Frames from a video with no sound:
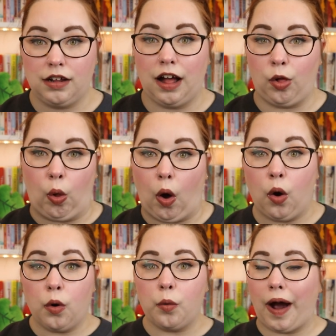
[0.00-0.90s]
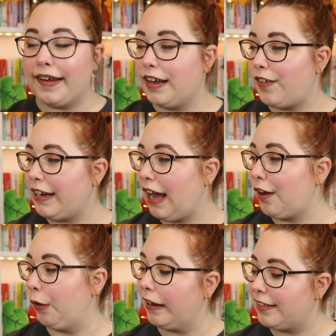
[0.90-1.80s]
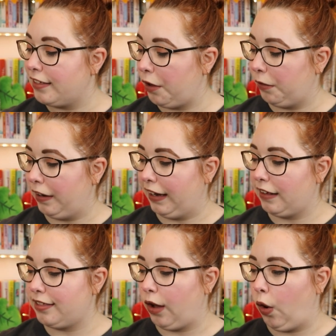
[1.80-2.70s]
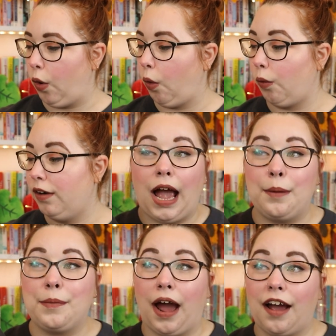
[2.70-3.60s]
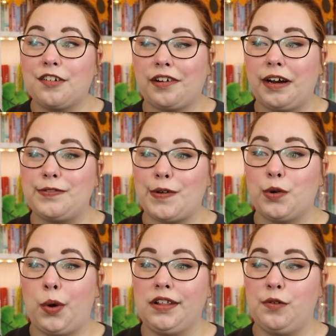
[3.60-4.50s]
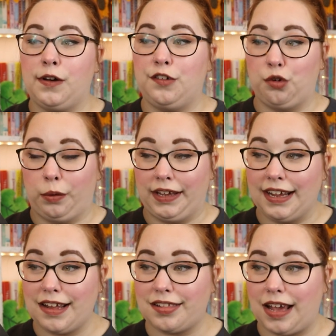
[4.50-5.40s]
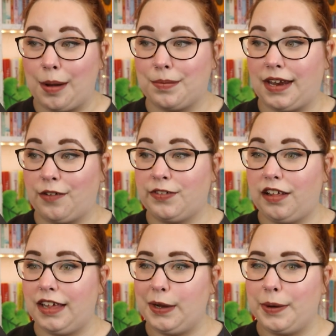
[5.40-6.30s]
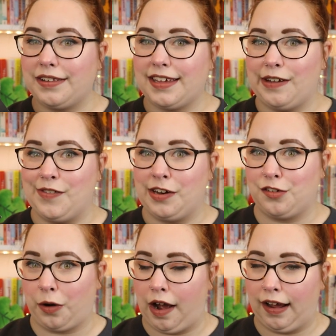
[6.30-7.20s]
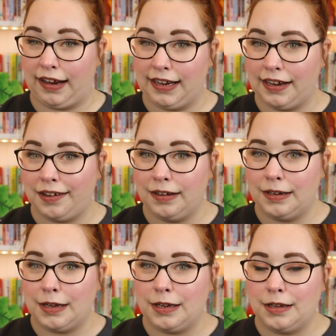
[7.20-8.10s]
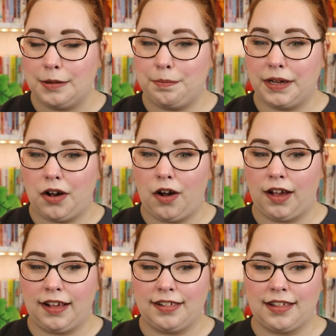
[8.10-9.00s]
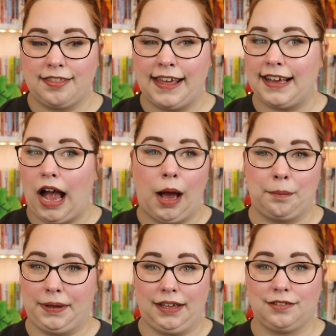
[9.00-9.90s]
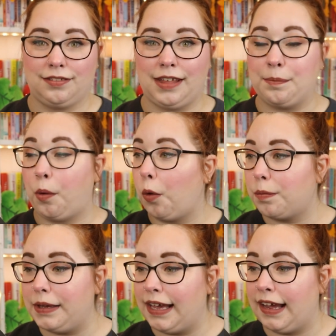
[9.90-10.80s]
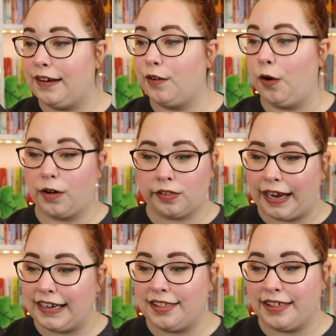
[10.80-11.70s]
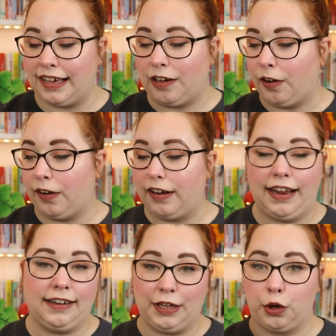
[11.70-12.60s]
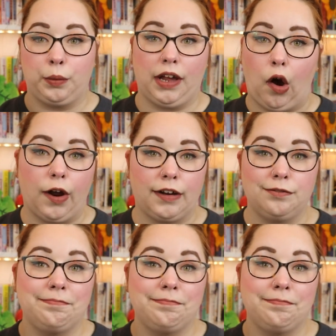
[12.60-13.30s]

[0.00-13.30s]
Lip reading: hello? Why have I not read this already? So I'm not sure if I'm going to enjoy it. I'm definitely going to give it a try because they got me. They pulled me in hook, line, and sinker, and here we are.